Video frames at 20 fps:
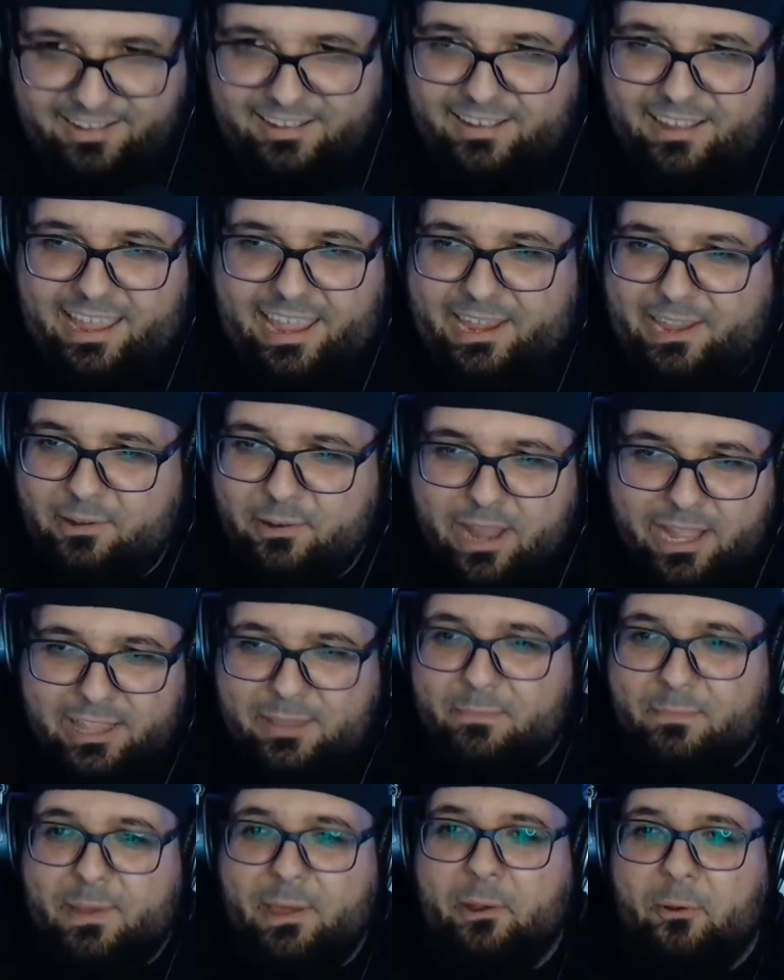Hey, you got the
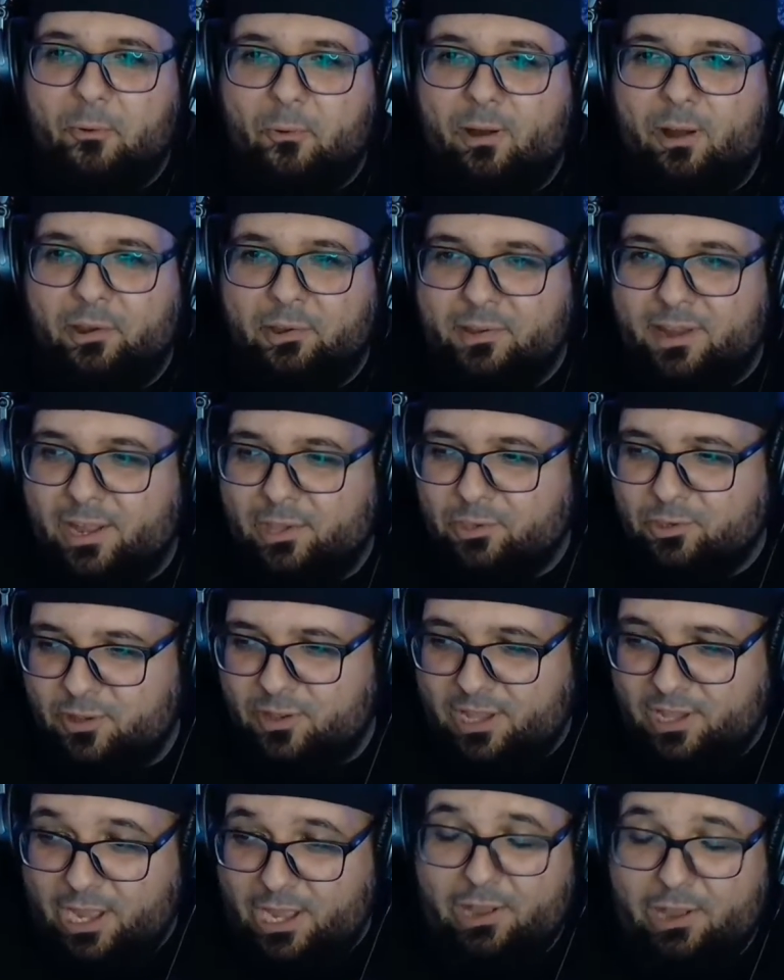better one. You got you.
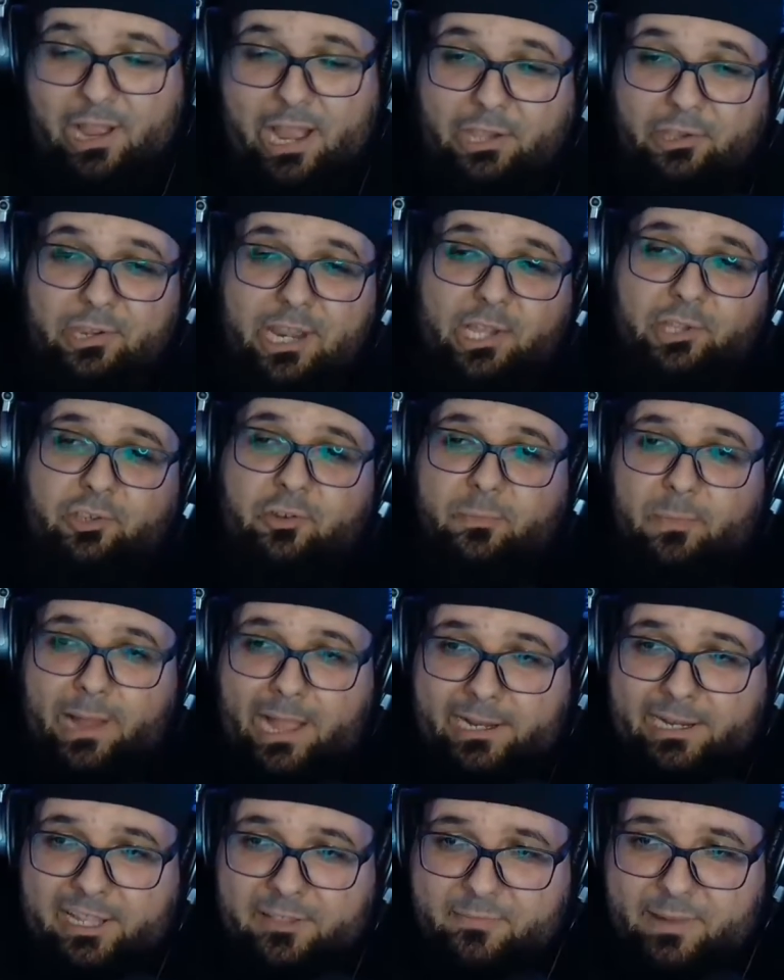I should have
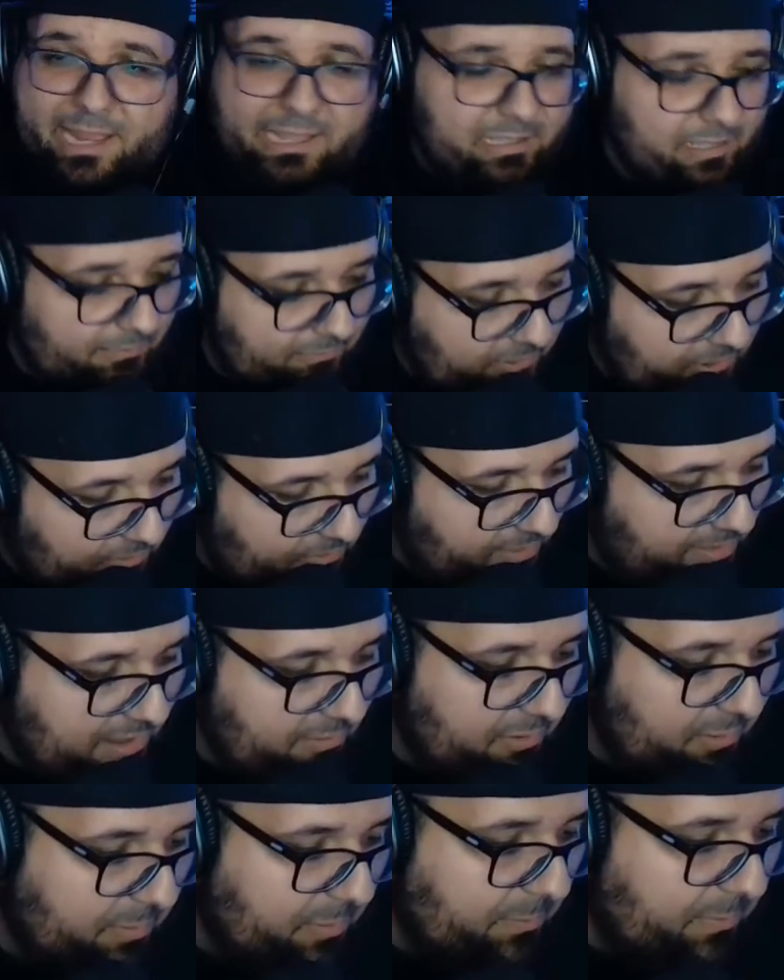Chewbacca as my love interest. That
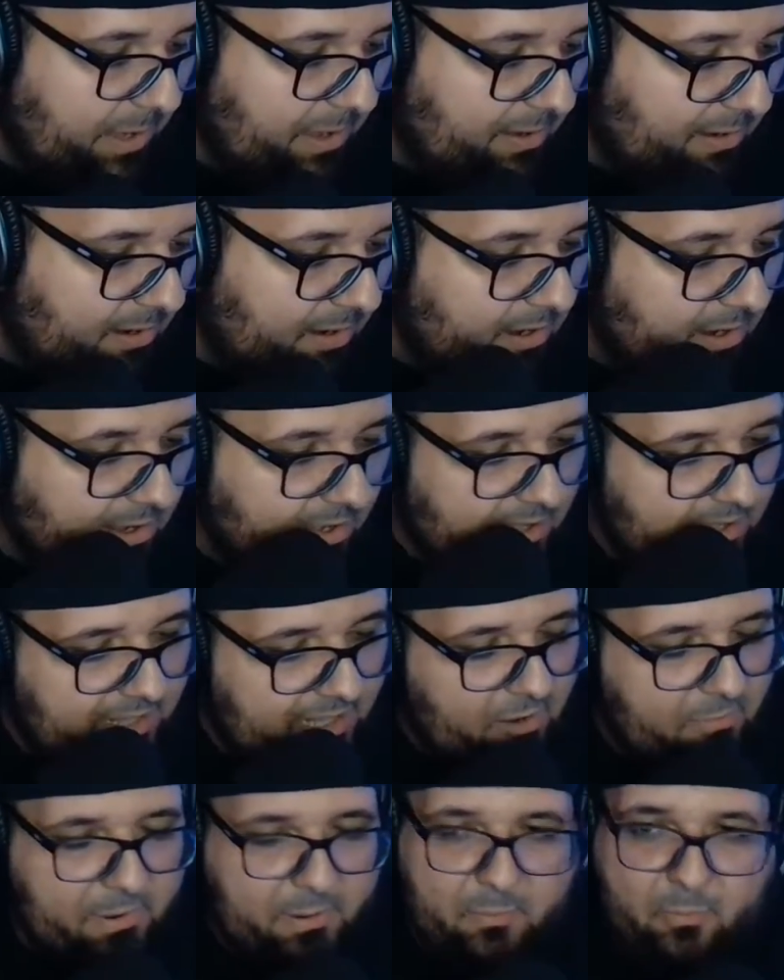would have been better. That
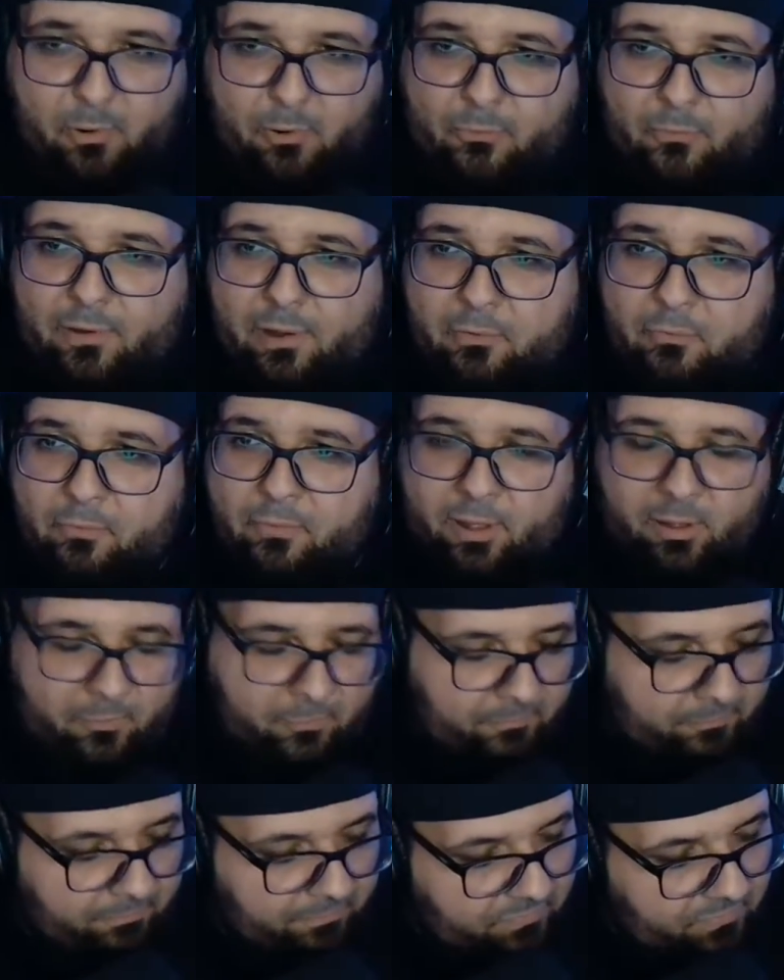would have been a more fun film.
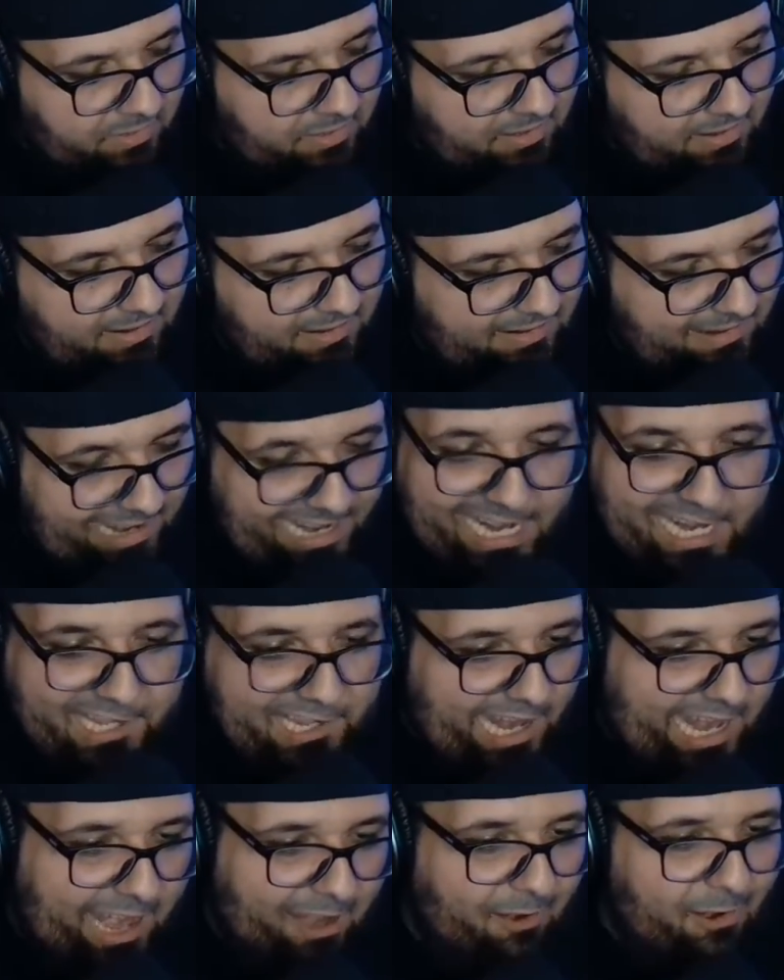He's a
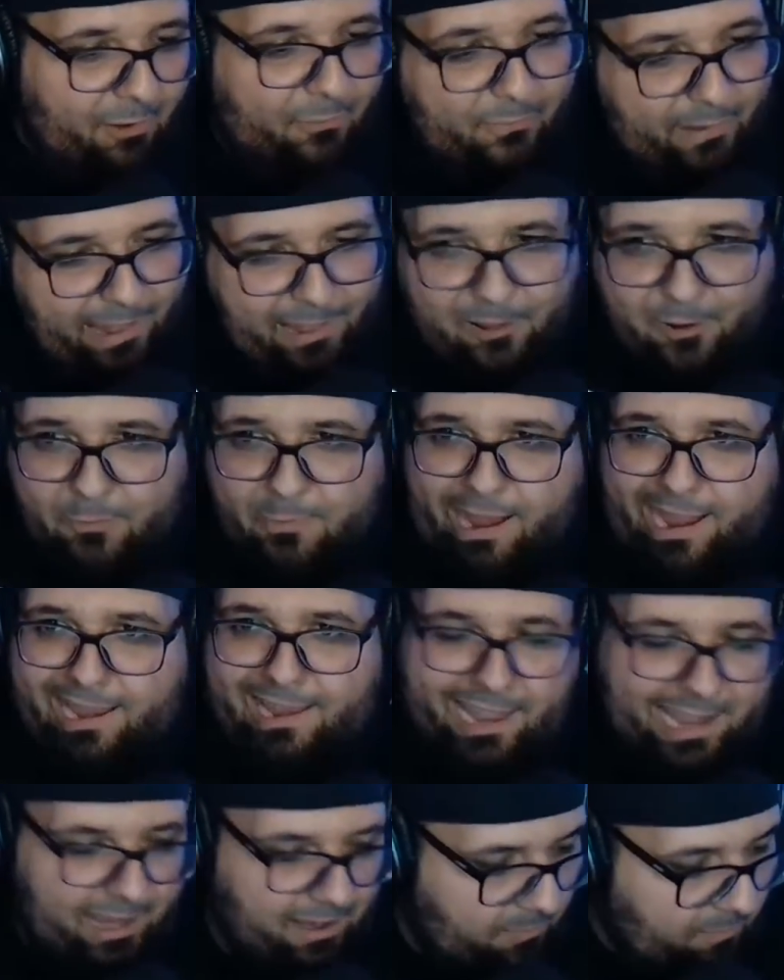hairy feller, but I
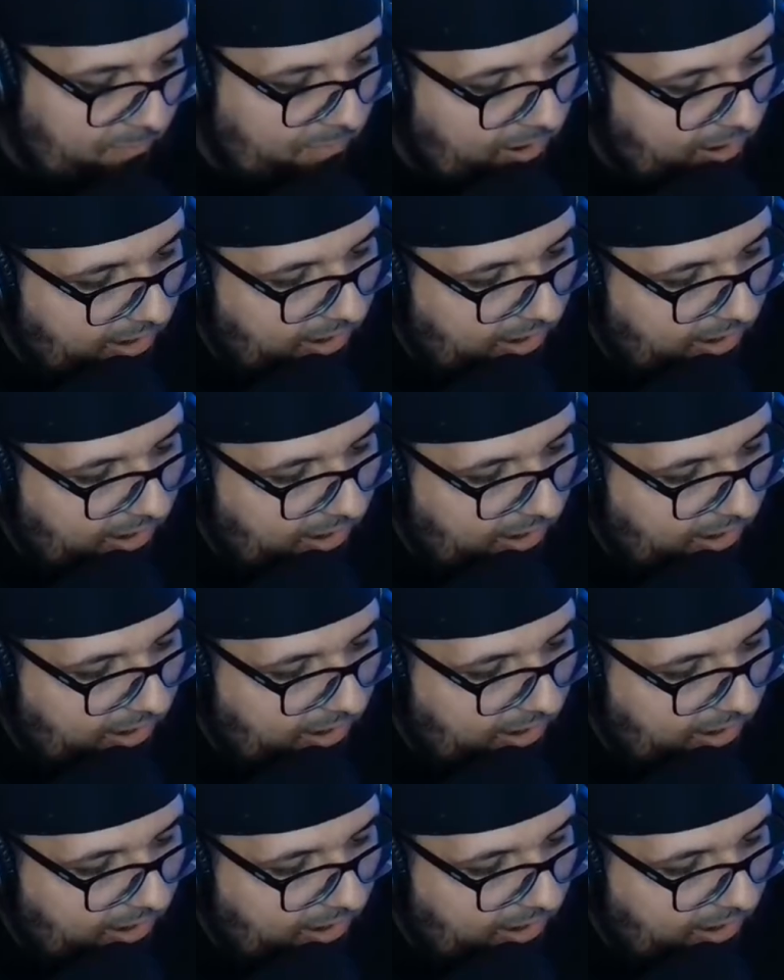like him.